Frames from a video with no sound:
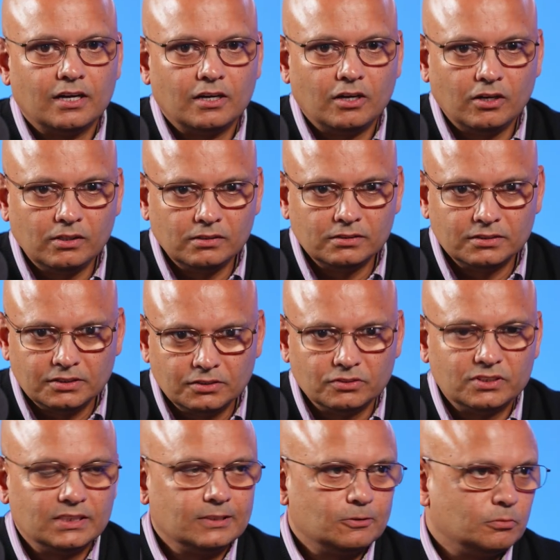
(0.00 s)
all
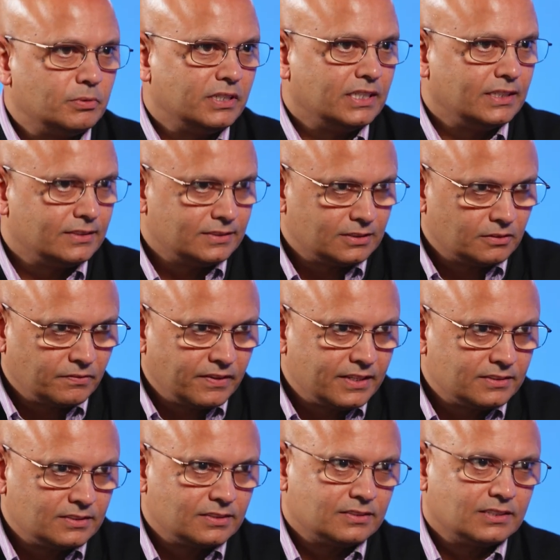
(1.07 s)
using Kubernetes
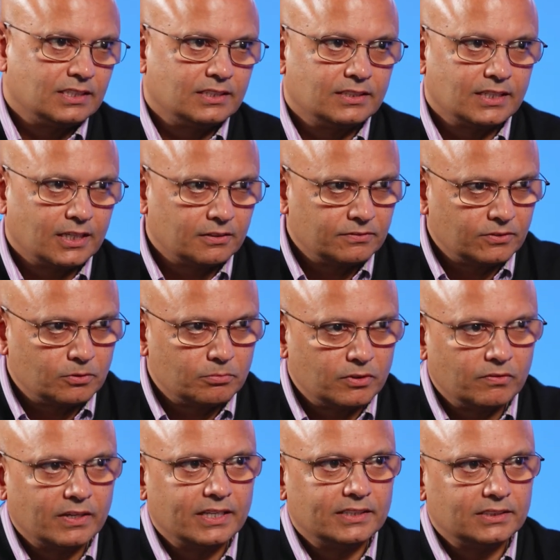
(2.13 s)
interfaces and Terraform
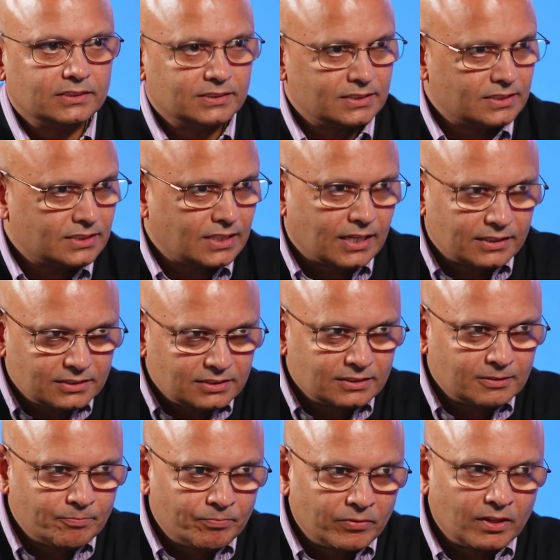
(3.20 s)
providers and such.